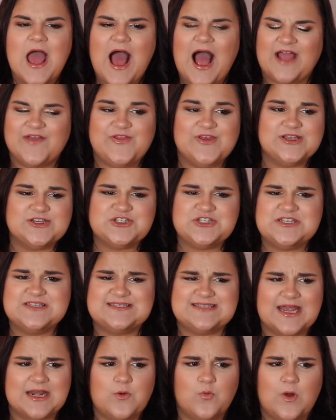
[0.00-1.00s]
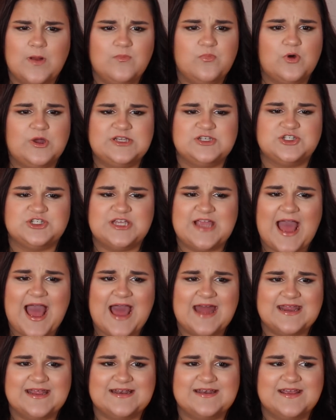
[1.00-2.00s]
I think she said at one point she
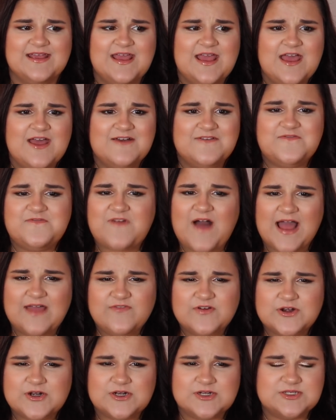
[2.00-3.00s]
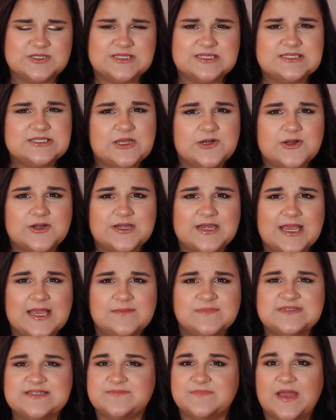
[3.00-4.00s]
added 500 or 600
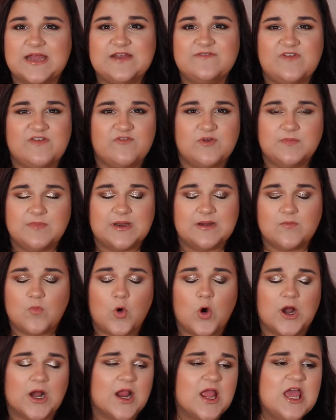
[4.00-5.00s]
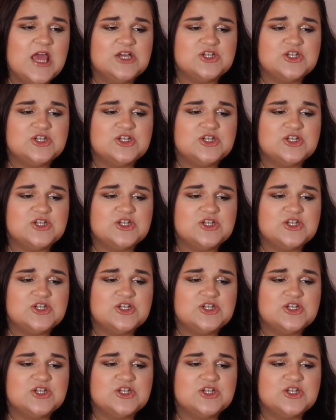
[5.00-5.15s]
names. It might have even been more.